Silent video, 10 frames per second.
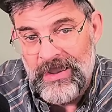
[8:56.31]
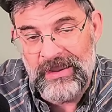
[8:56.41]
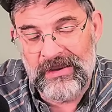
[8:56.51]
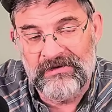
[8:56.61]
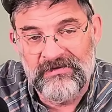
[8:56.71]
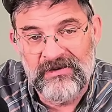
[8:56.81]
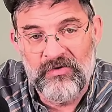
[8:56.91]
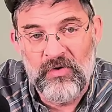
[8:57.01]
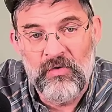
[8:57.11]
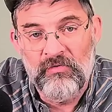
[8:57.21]
and
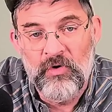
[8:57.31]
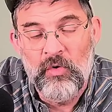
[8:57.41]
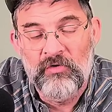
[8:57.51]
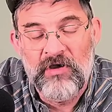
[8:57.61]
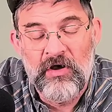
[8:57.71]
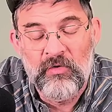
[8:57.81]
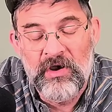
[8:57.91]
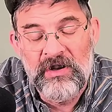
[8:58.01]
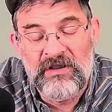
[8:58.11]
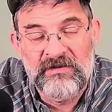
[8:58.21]
continue on north all the
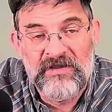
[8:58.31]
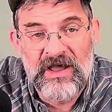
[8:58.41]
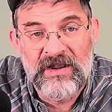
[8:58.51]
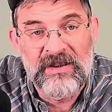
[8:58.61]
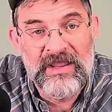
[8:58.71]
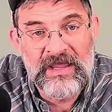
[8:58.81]
way to Katahdin.